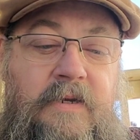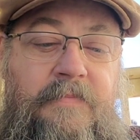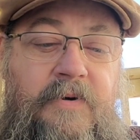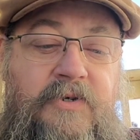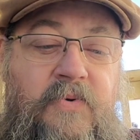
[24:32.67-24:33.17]

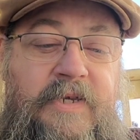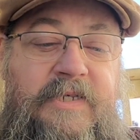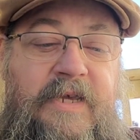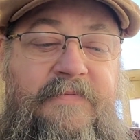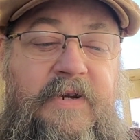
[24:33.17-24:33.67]
Number
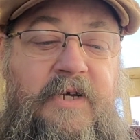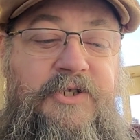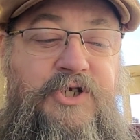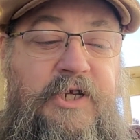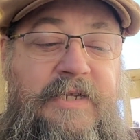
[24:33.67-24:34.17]
27,
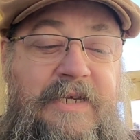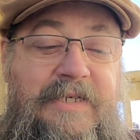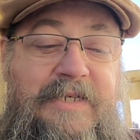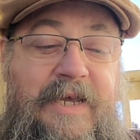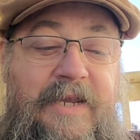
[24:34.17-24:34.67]
agenda
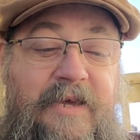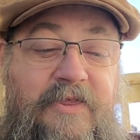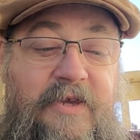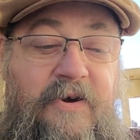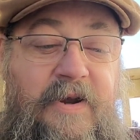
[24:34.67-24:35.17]
setting
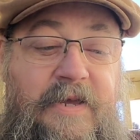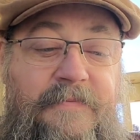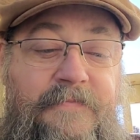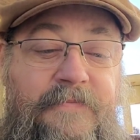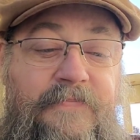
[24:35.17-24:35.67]
theory.
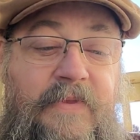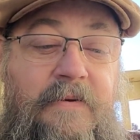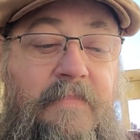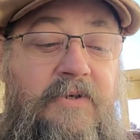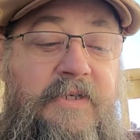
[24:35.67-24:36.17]

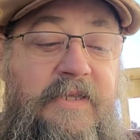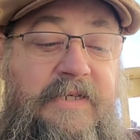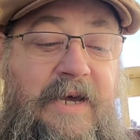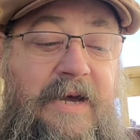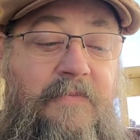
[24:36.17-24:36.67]
Most of the
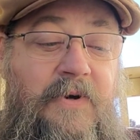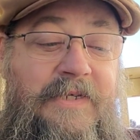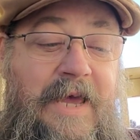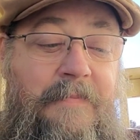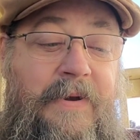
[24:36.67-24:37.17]
time
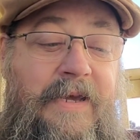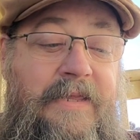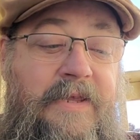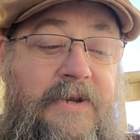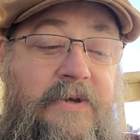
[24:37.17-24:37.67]
what's happening
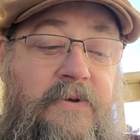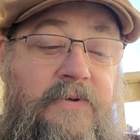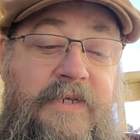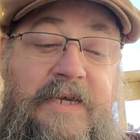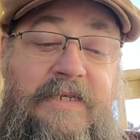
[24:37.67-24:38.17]
in the
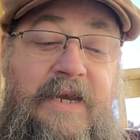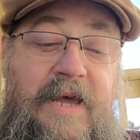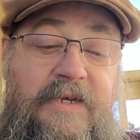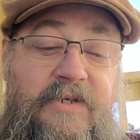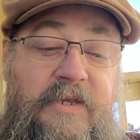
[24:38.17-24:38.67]
news isn't
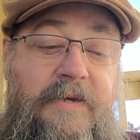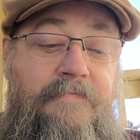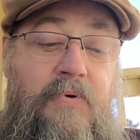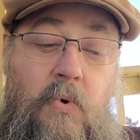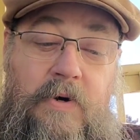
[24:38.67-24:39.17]
actually
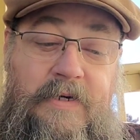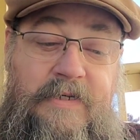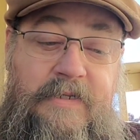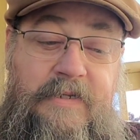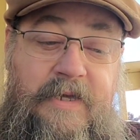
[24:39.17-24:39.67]

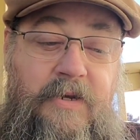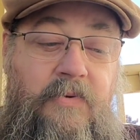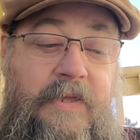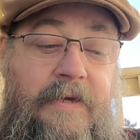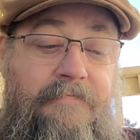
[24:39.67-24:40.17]
important. It
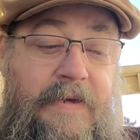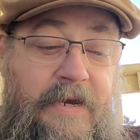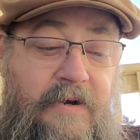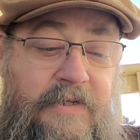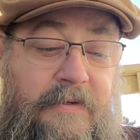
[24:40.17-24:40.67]
only
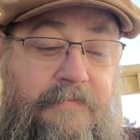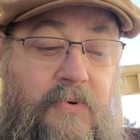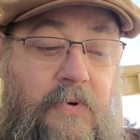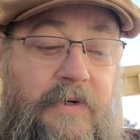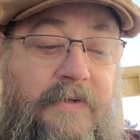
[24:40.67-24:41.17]
appears
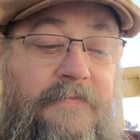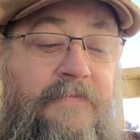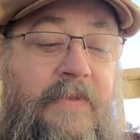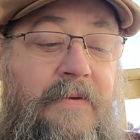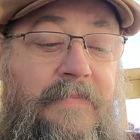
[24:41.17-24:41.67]
important
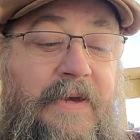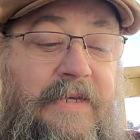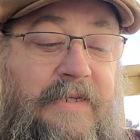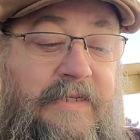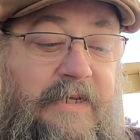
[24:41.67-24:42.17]

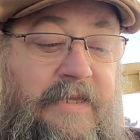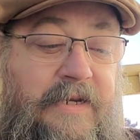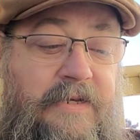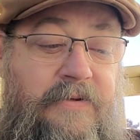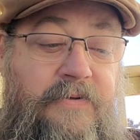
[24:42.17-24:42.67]
because it's in the
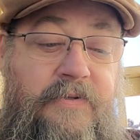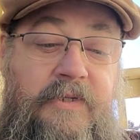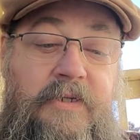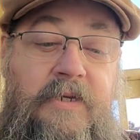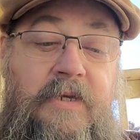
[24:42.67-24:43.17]
news.